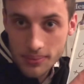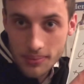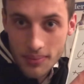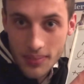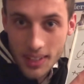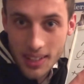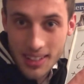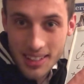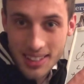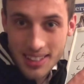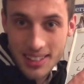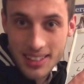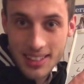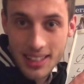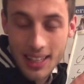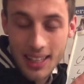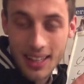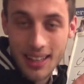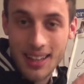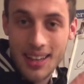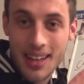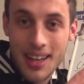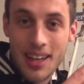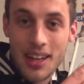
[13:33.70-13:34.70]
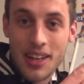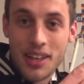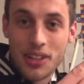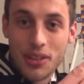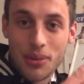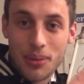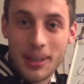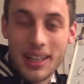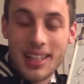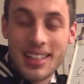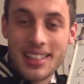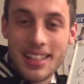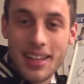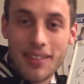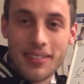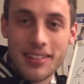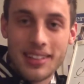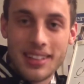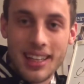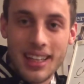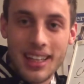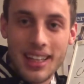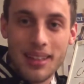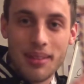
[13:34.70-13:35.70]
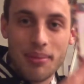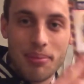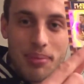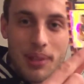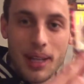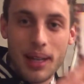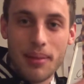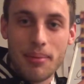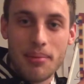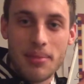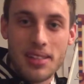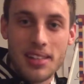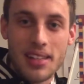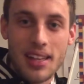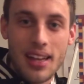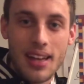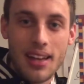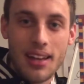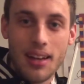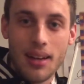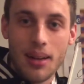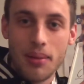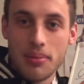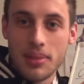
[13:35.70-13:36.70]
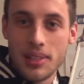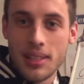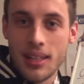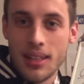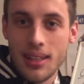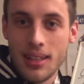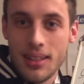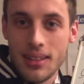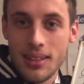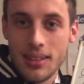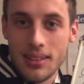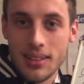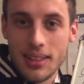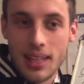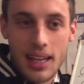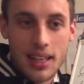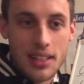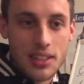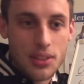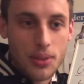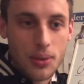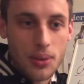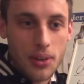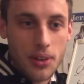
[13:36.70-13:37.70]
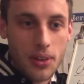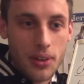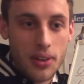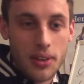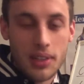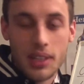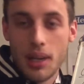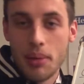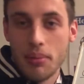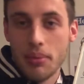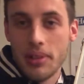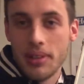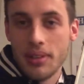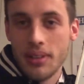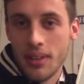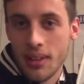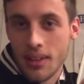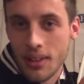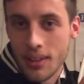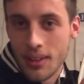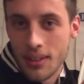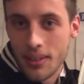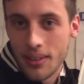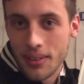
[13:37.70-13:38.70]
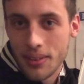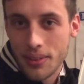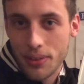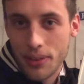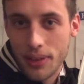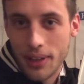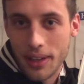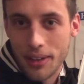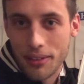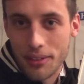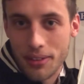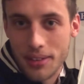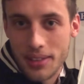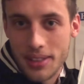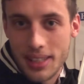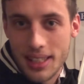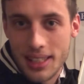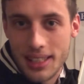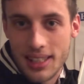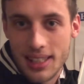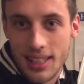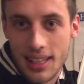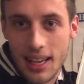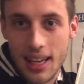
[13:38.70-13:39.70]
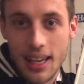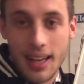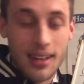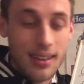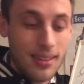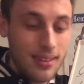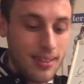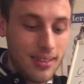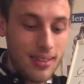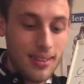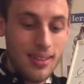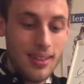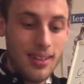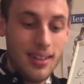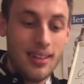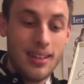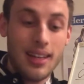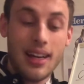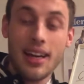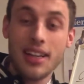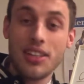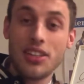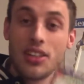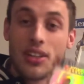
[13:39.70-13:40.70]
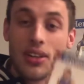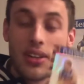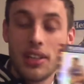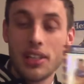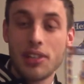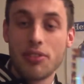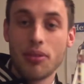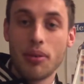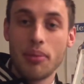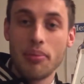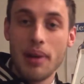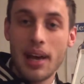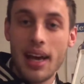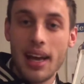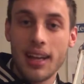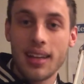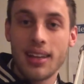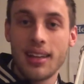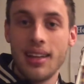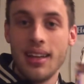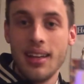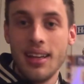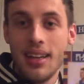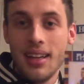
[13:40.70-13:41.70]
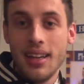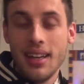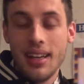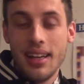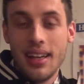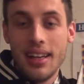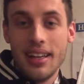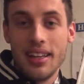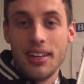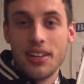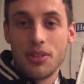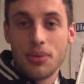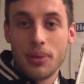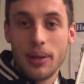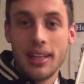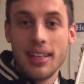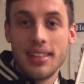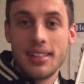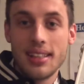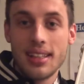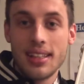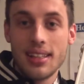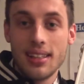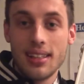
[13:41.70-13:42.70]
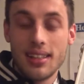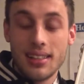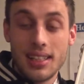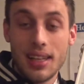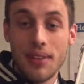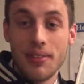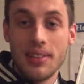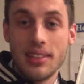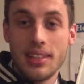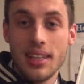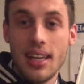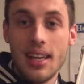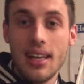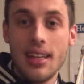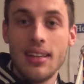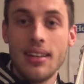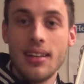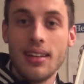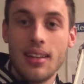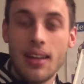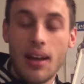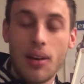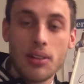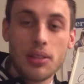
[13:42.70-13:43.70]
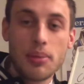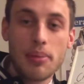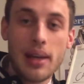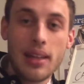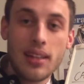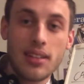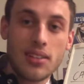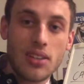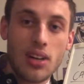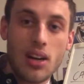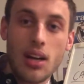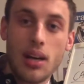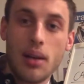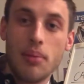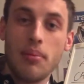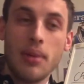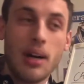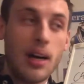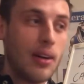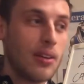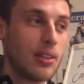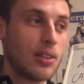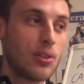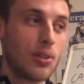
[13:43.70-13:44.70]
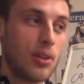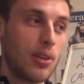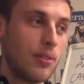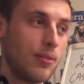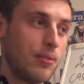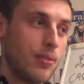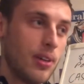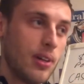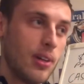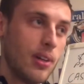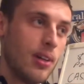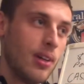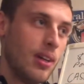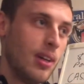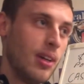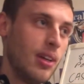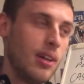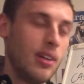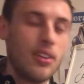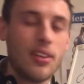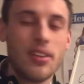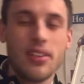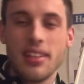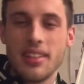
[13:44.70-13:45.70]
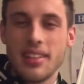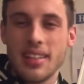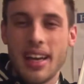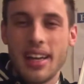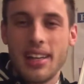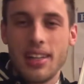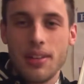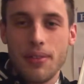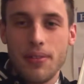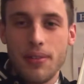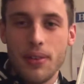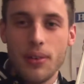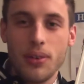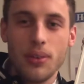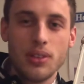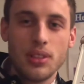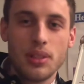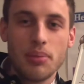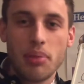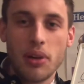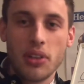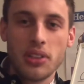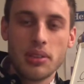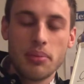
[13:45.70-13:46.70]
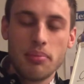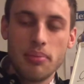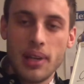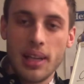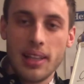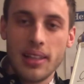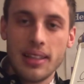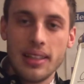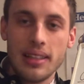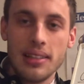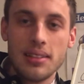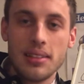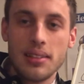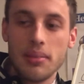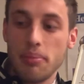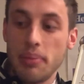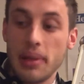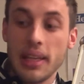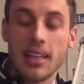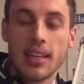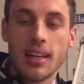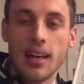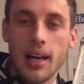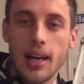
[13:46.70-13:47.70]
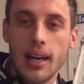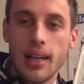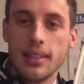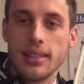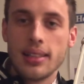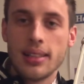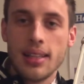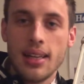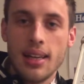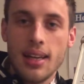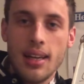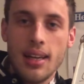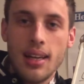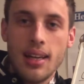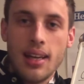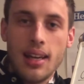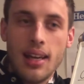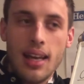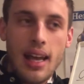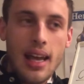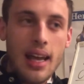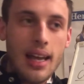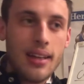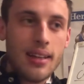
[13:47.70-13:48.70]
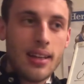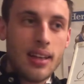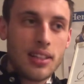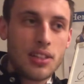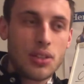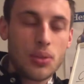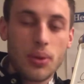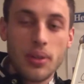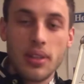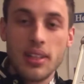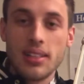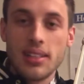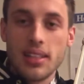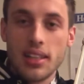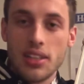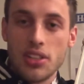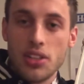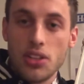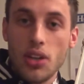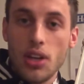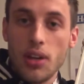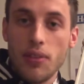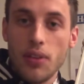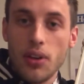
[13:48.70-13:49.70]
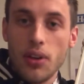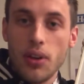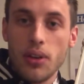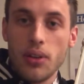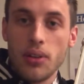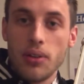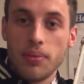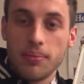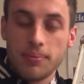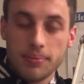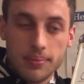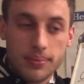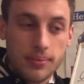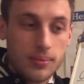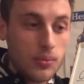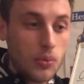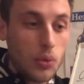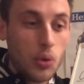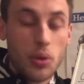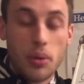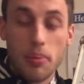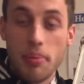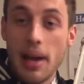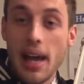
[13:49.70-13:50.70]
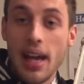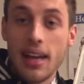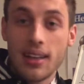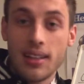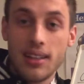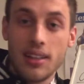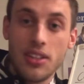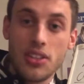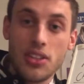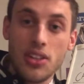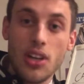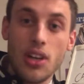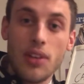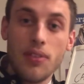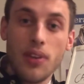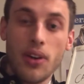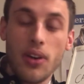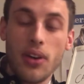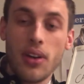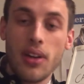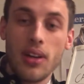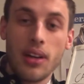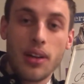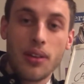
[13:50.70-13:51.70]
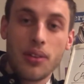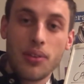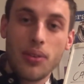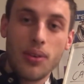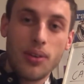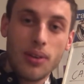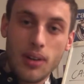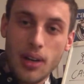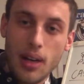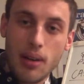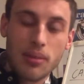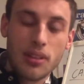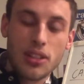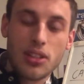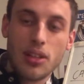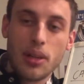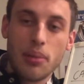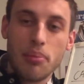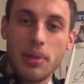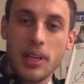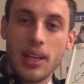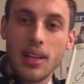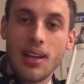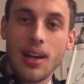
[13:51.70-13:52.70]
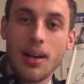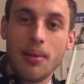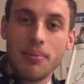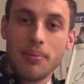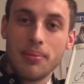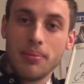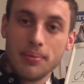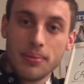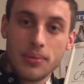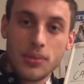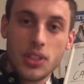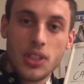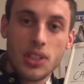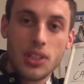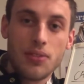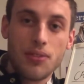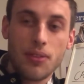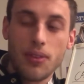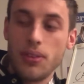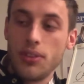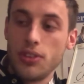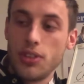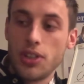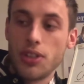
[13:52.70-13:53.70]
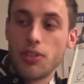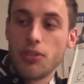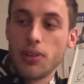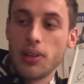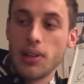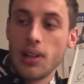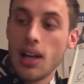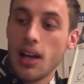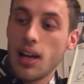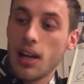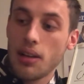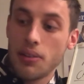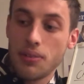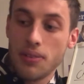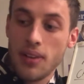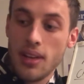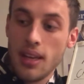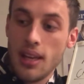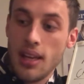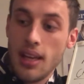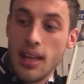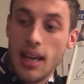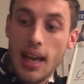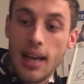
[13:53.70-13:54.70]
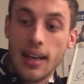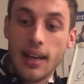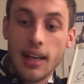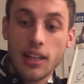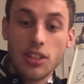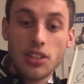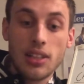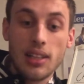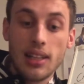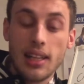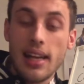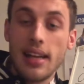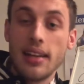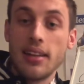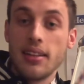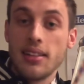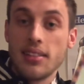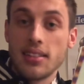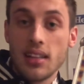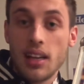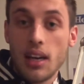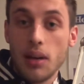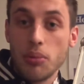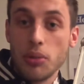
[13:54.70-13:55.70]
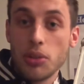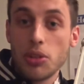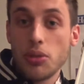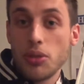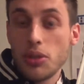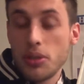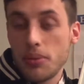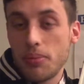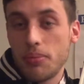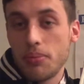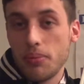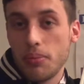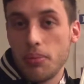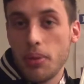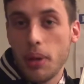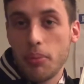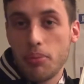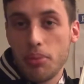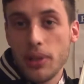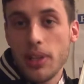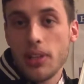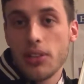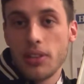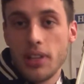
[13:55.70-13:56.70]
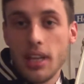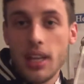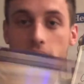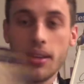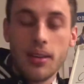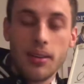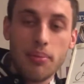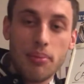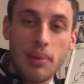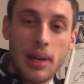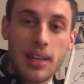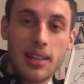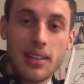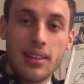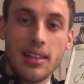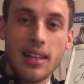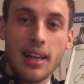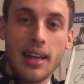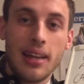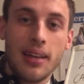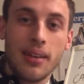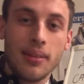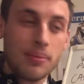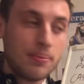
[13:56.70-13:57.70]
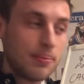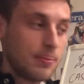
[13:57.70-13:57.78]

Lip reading: This is a 2017 Platinum Stand-Ups Dane Zorko, numbered 368. I actually got this from a pack in 2017. That was about the time I was looking for, the Dangerfields, the Bontempellis, big cards. And I saw this at a servo, the pack at a servo, and I thought I'm just going to pick it up just for a laugh. And I actually landed this card, which was a pretty good hit back in the day.